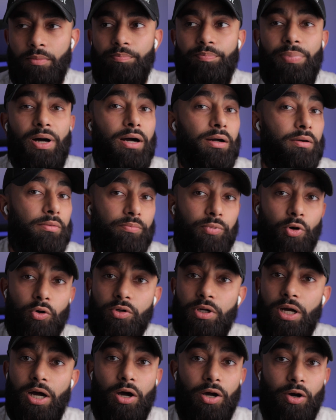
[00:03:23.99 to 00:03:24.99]
but
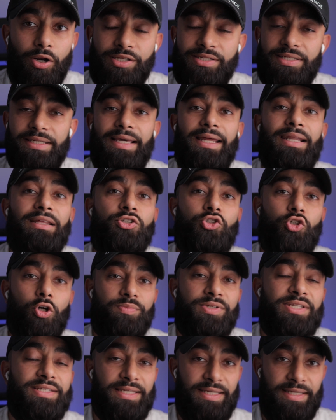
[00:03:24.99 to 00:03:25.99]
bro, honestly, getting
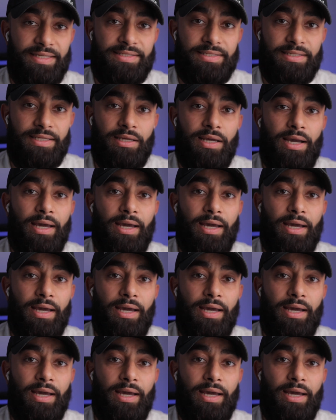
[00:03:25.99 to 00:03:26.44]
jobs is easy.